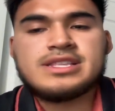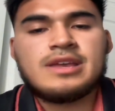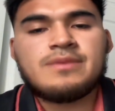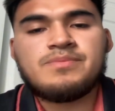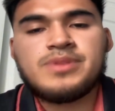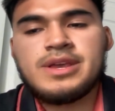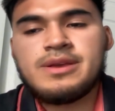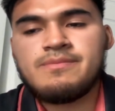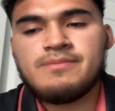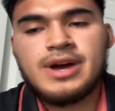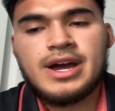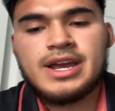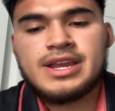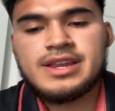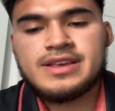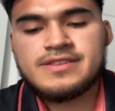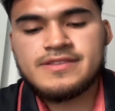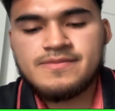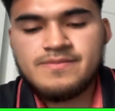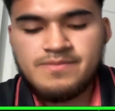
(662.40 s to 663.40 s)
a B-,
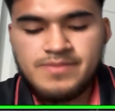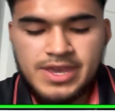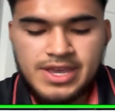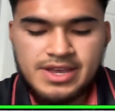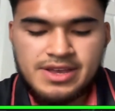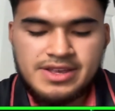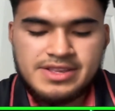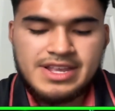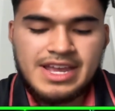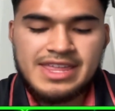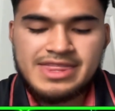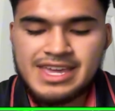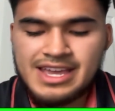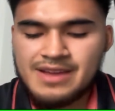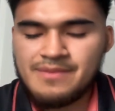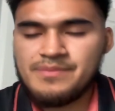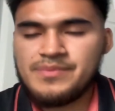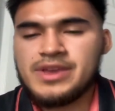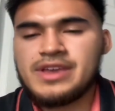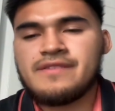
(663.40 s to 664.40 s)
because I think
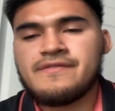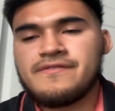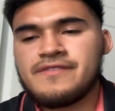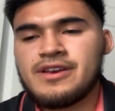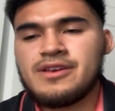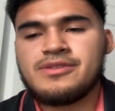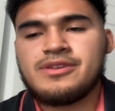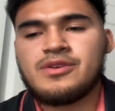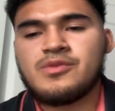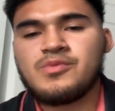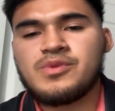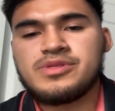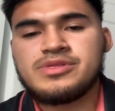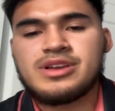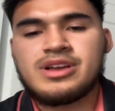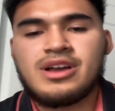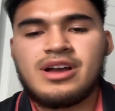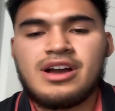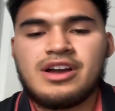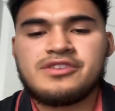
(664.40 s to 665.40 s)
I'm being fair there with the
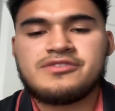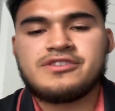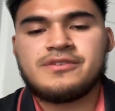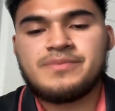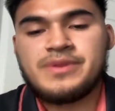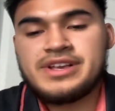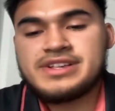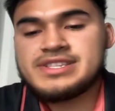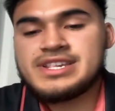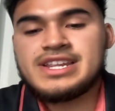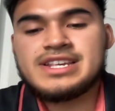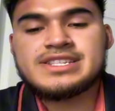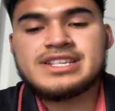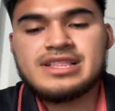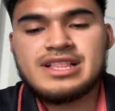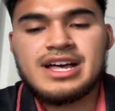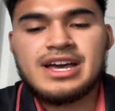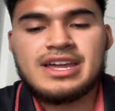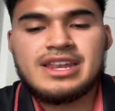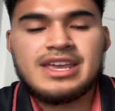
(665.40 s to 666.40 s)
contract, because it is a
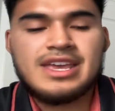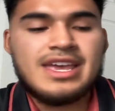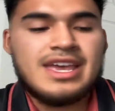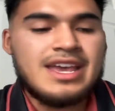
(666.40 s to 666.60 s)
lot.